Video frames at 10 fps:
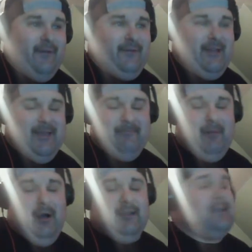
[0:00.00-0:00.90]
1 to
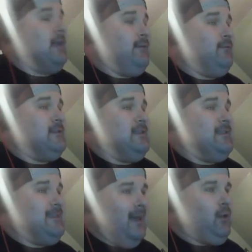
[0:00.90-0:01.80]
2 day
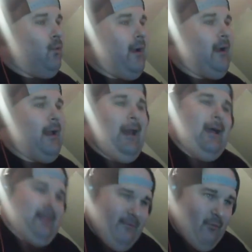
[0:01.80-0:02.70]
delivery. Let's just
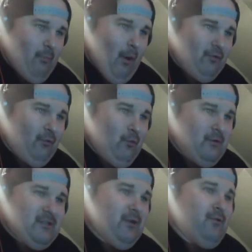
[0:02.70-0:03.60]
compare the two,
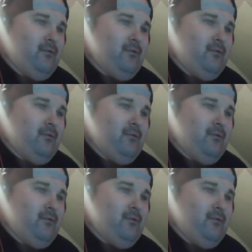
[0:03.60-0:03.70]
though.